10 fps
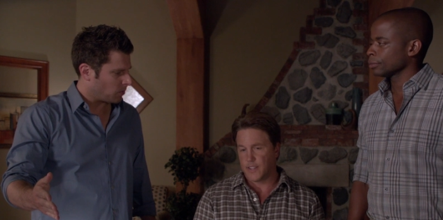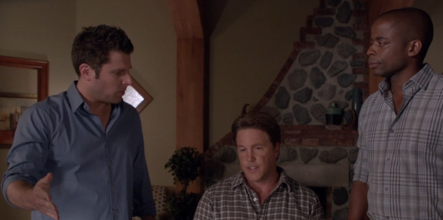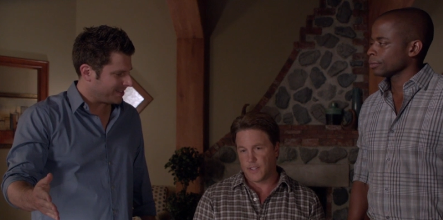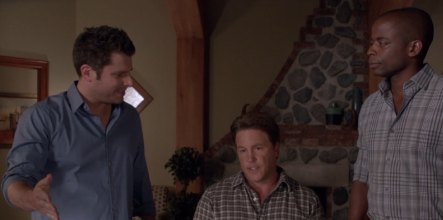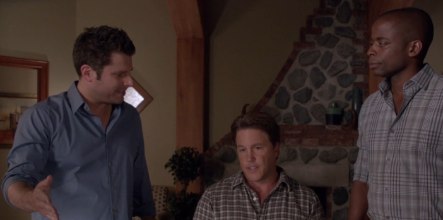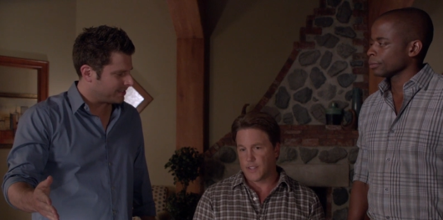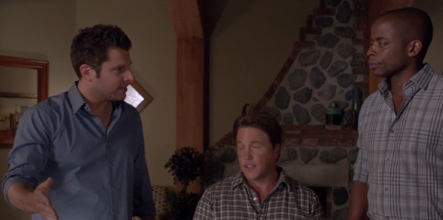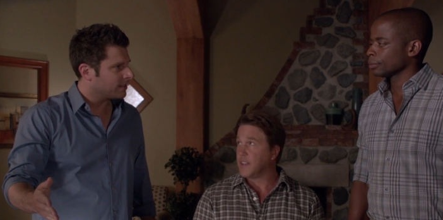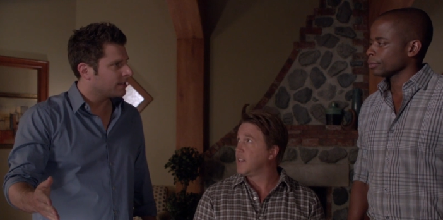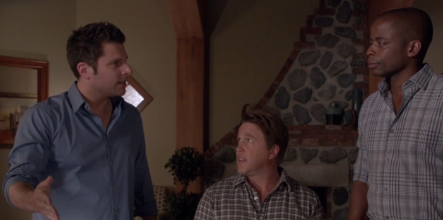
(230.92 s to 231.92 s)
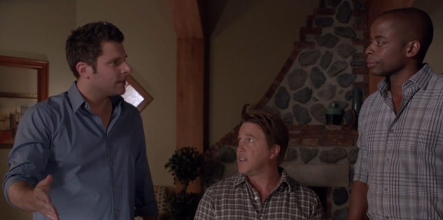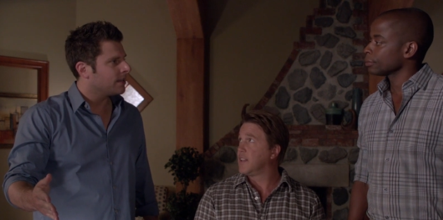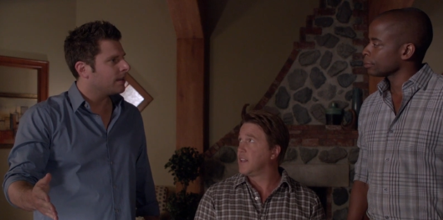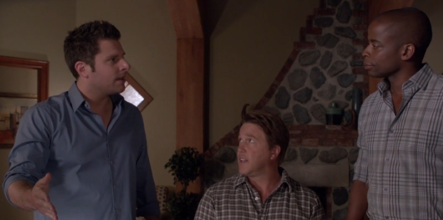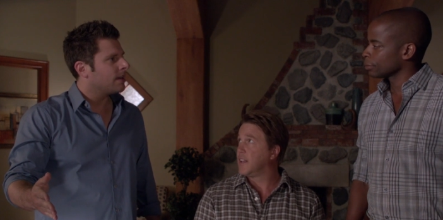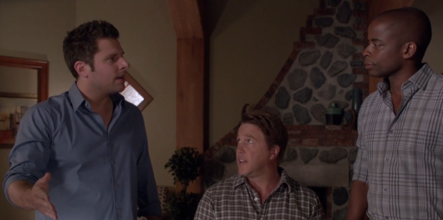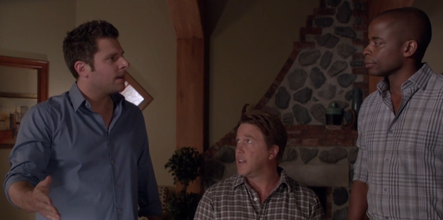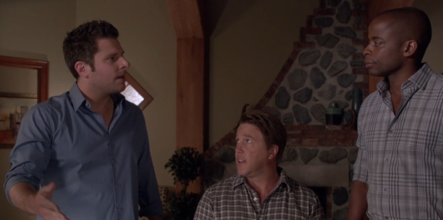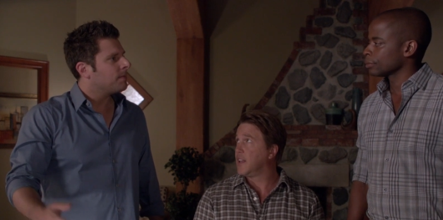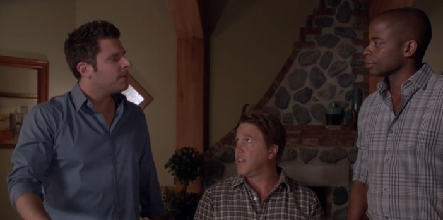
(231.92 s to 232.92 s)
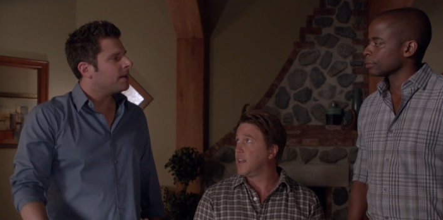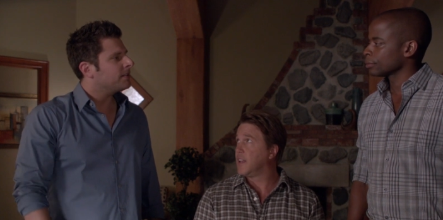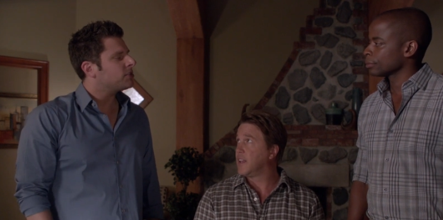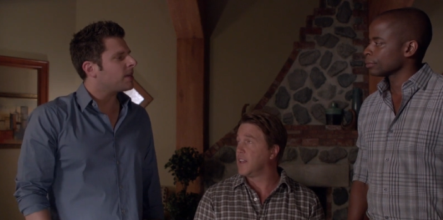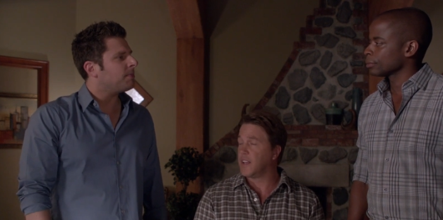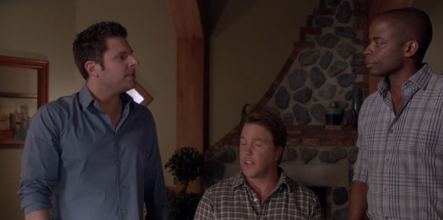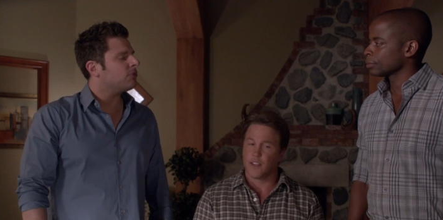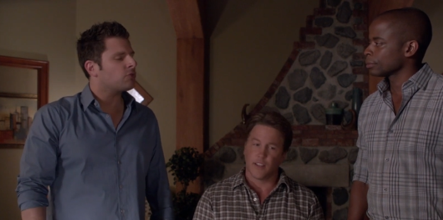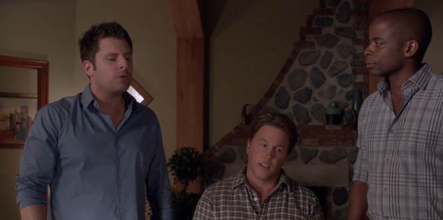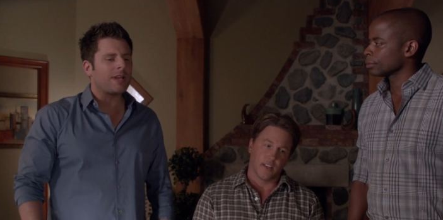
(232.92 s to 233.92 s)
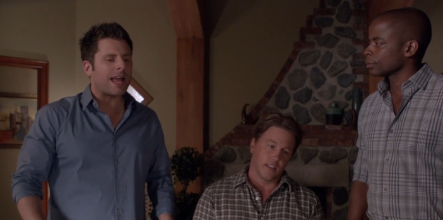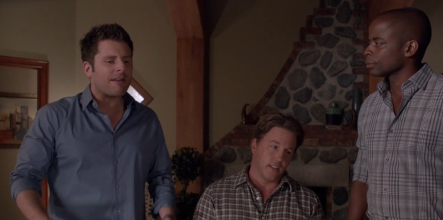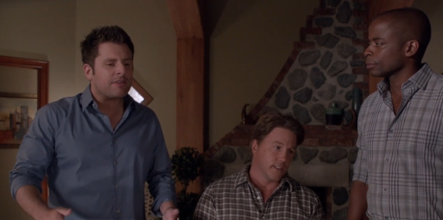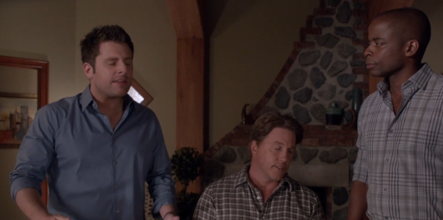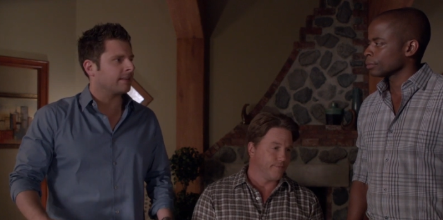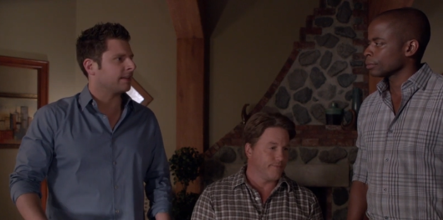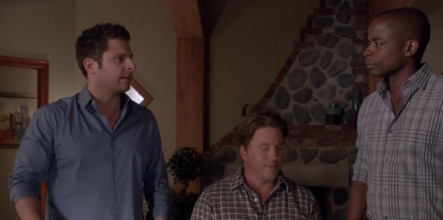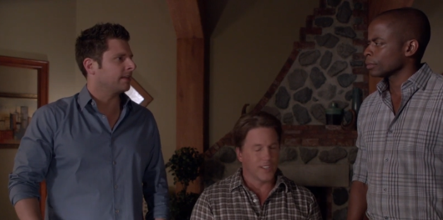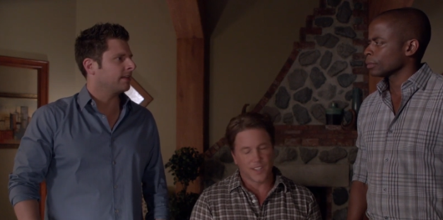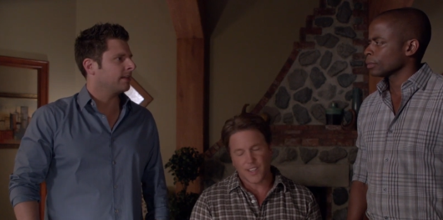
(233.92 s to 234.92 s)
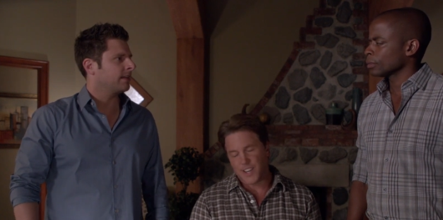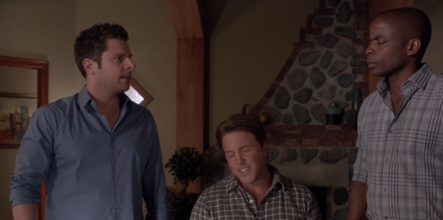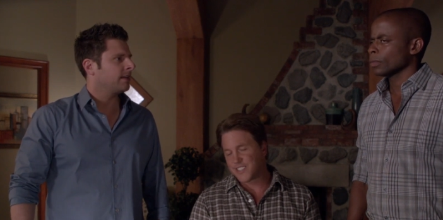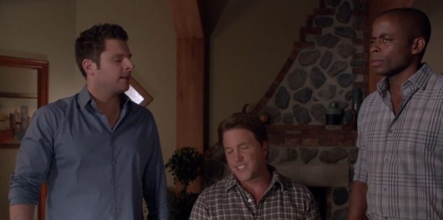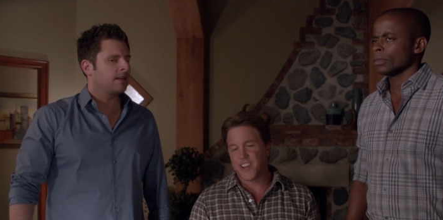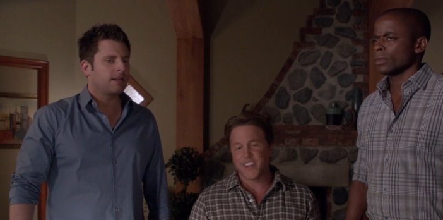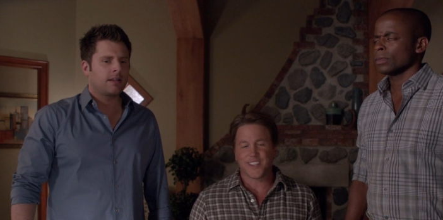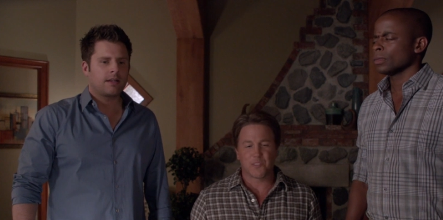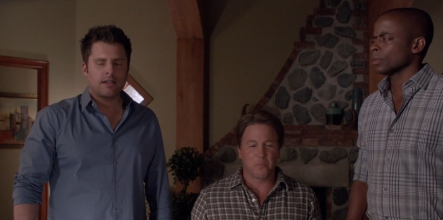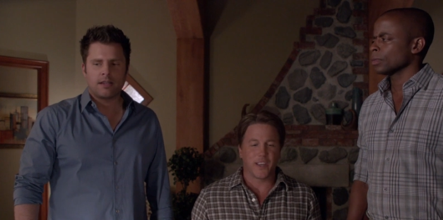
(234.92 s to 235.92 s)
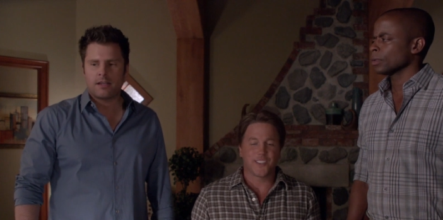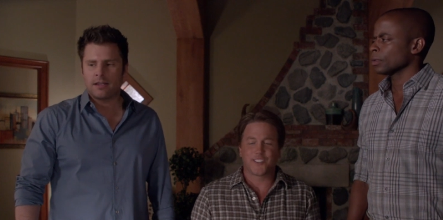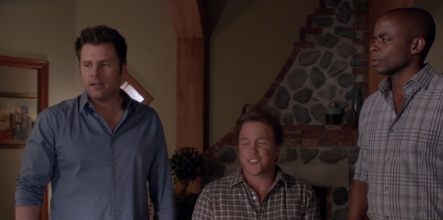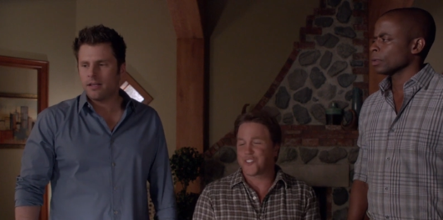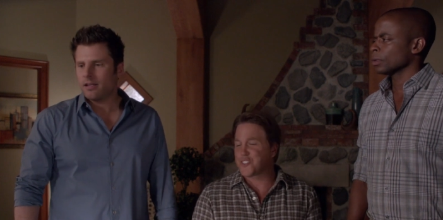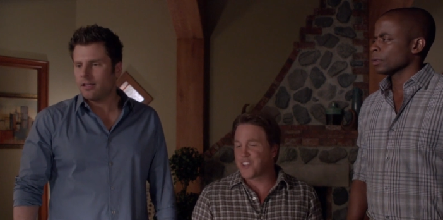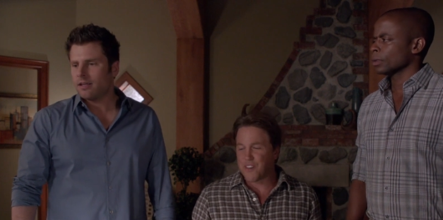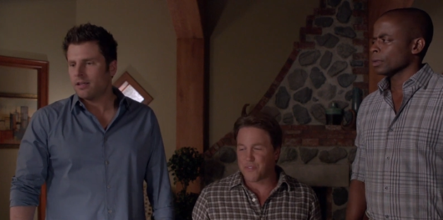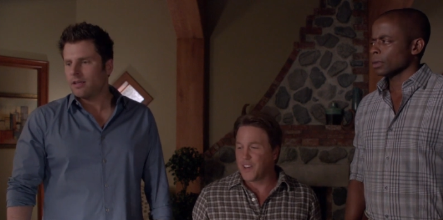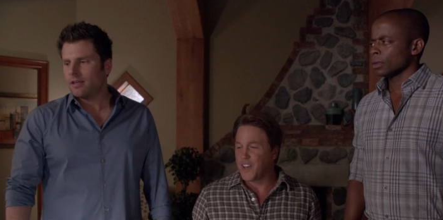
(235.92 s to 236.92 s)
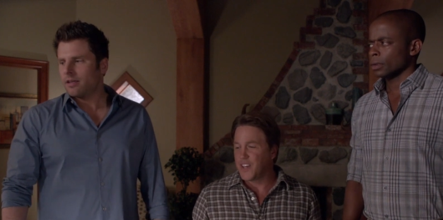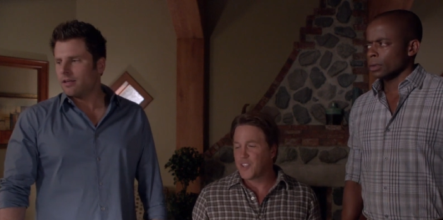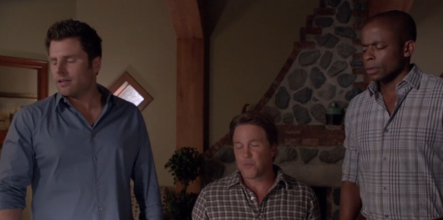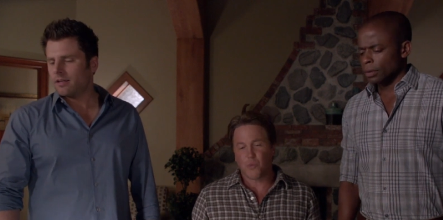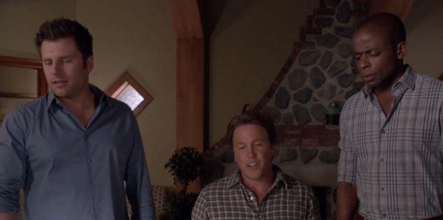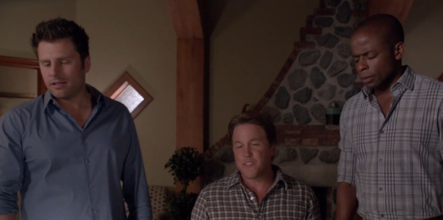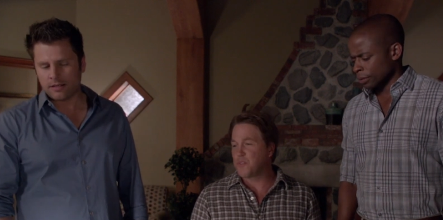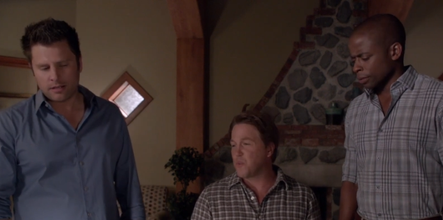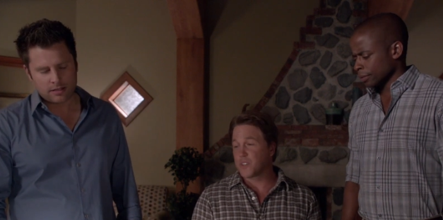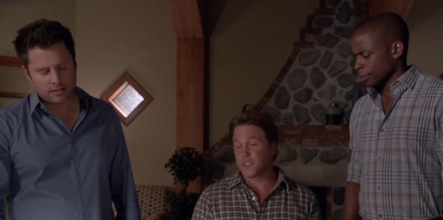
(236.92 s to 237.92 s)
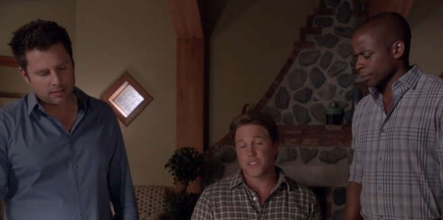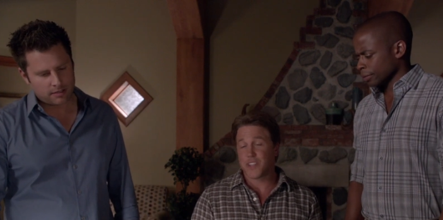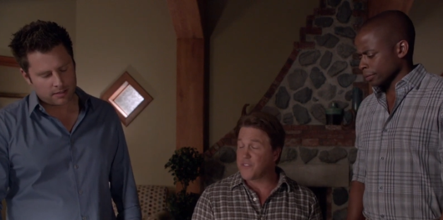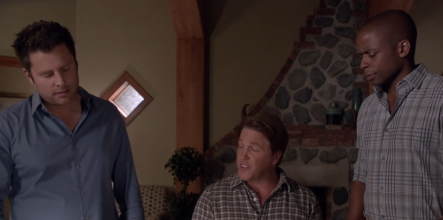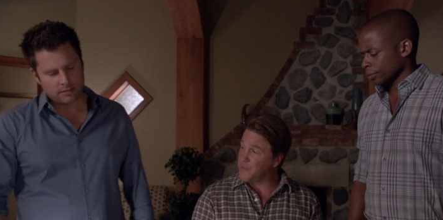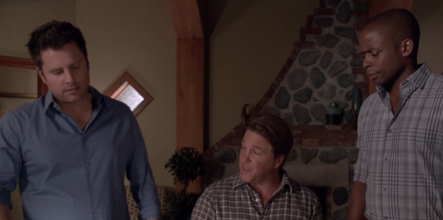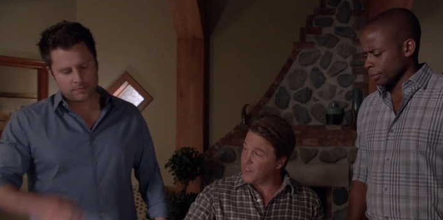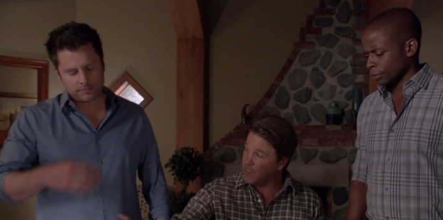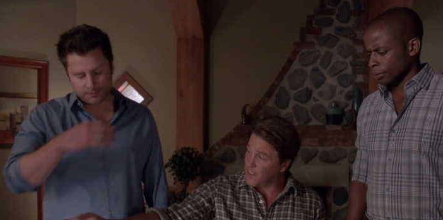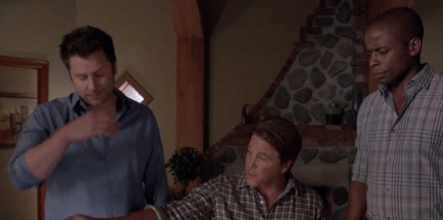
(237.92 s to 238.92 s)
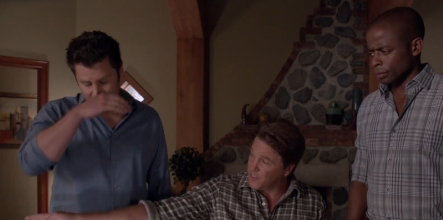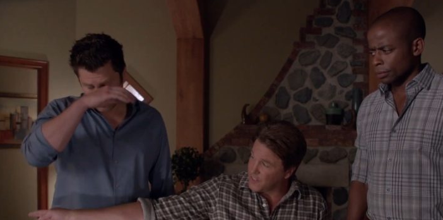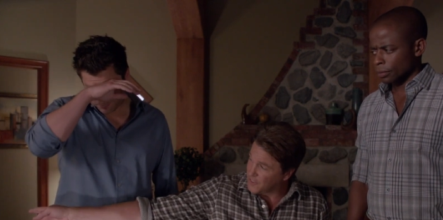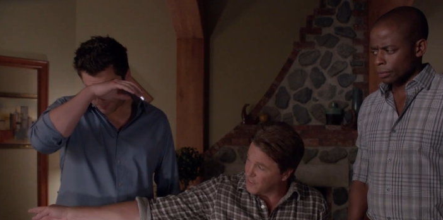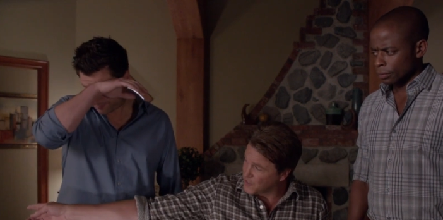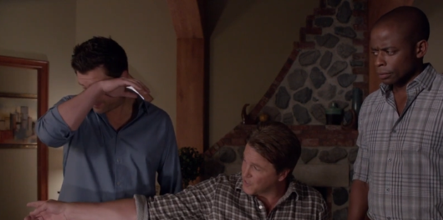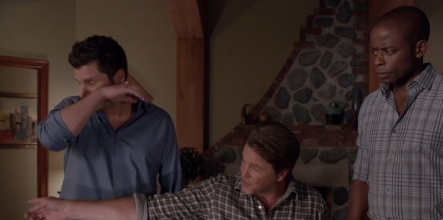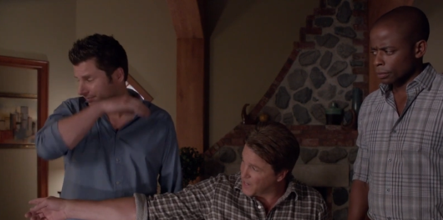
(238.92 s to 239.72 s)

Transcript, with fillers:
Speaker 1: What? Man, the Japanese ruin everything. Guys, Jay gets pitched stuff twenty-four seven. I mean, look, look at, there's a